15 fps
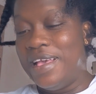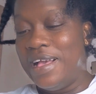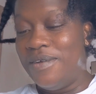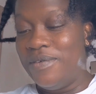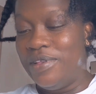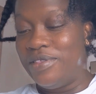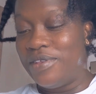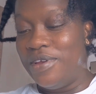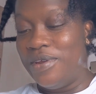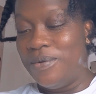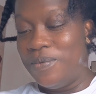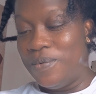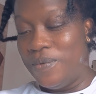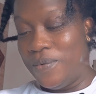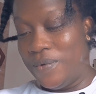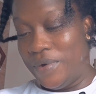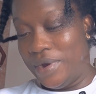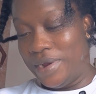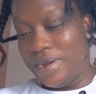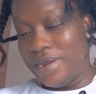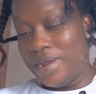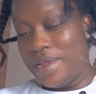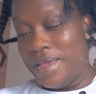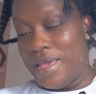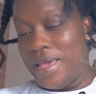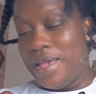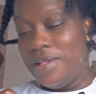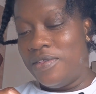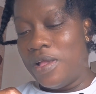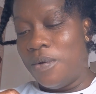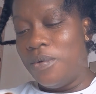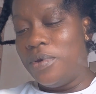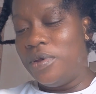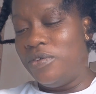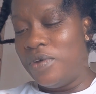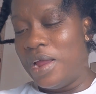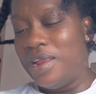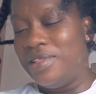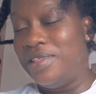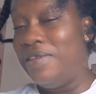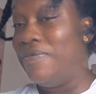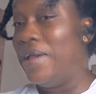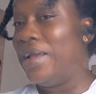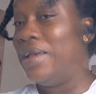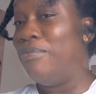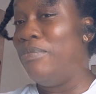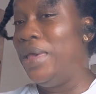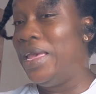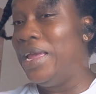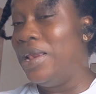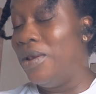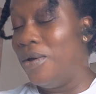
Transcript: how it's going to work. So I want to try to see if I can make it